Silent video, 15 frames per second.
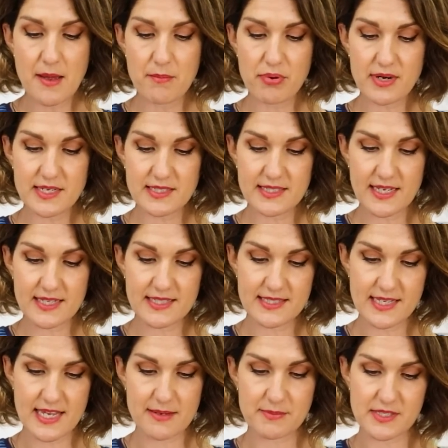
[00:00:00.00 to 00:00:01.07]
princess
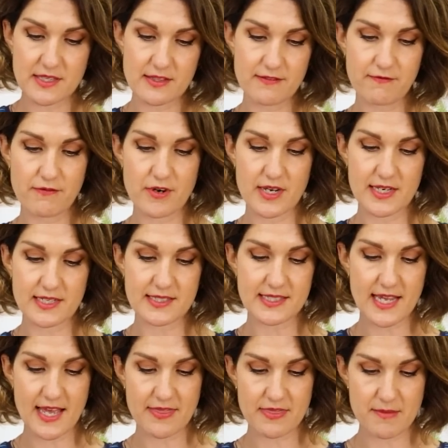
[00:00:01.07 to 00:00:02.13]
seams at the front
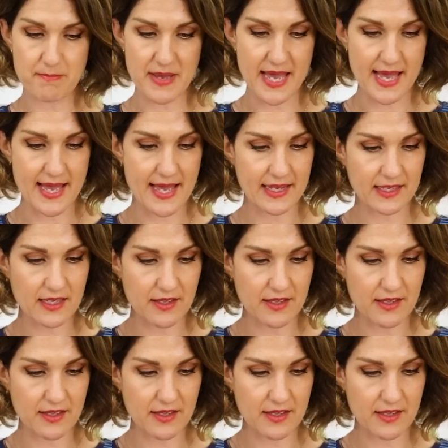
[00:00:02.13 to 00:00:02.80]
and the back.